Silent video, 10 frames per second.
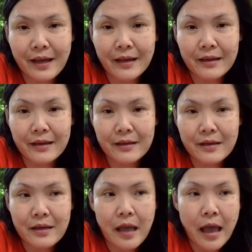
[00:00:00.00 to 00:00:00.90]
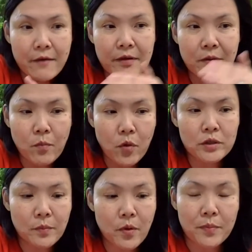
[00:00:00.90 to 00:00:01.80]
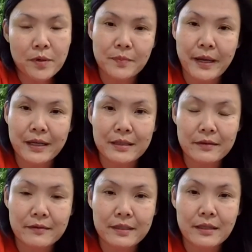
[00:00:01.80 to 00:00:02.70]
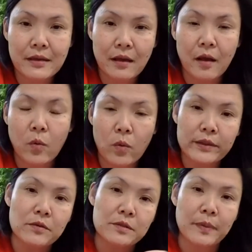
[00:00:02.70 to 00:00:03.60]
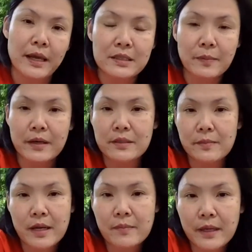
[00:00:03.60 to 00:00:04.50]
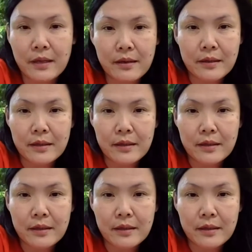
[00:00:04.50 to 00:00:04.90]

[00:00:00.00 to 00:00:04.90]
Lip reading: And having multiple perspectives on what those blind spots might be,